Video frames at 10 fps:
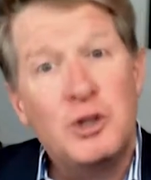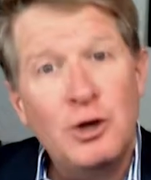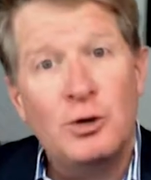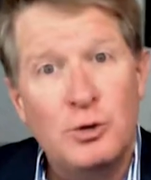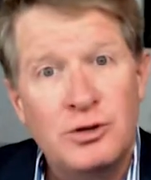
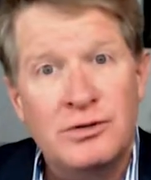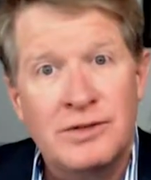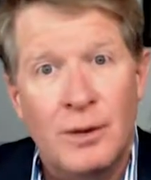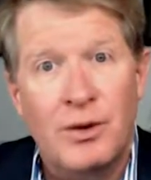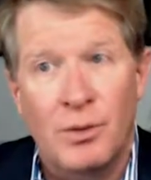choose
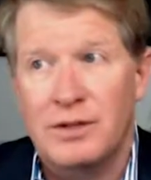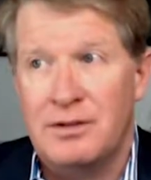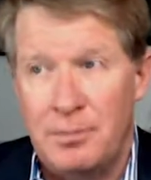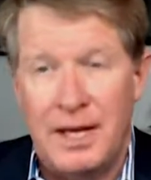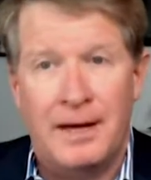that we want
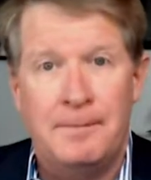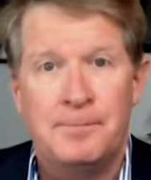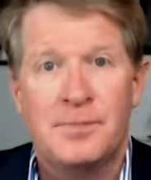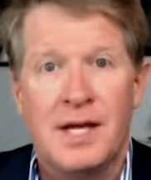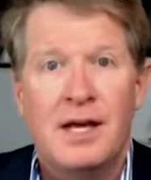to bid,
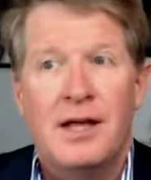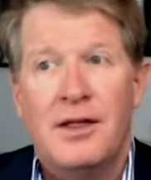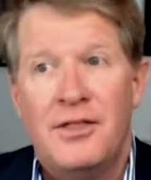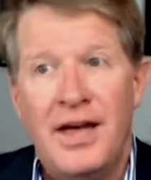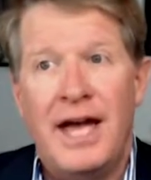
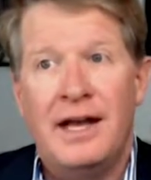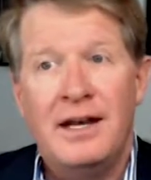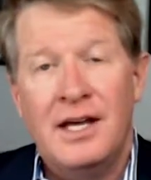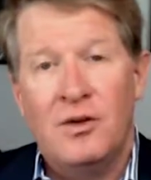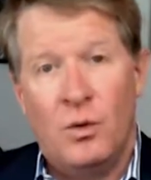
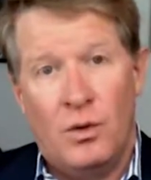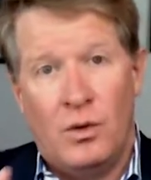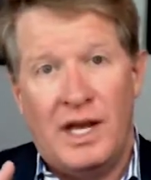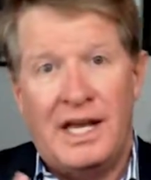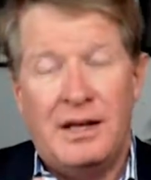then
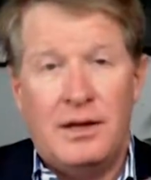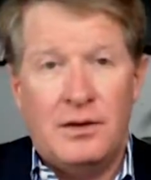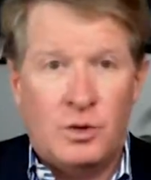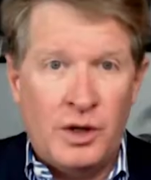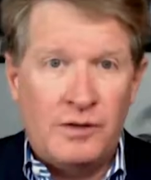
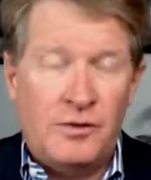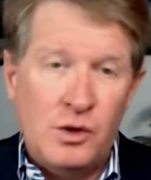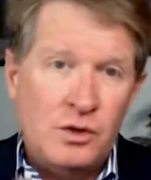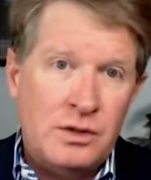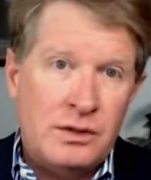
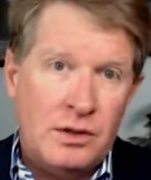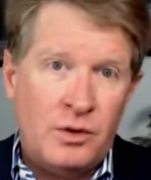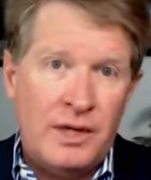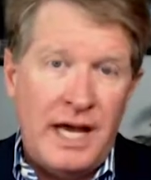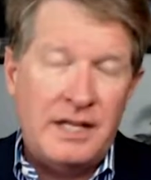QuickFuse
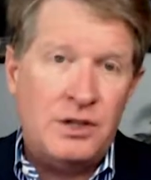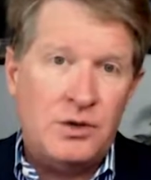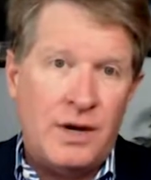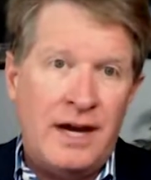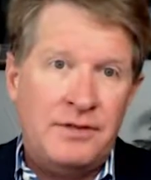creates a
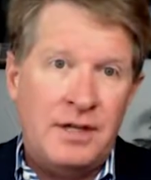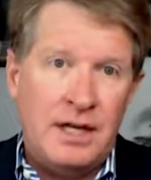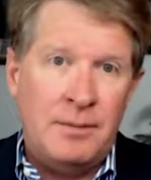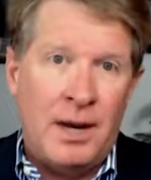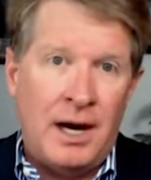draft in
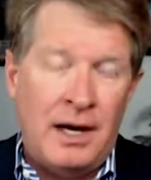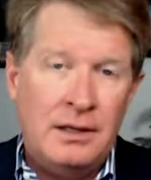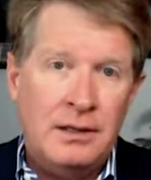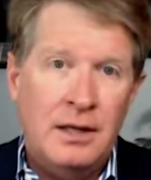eBuy.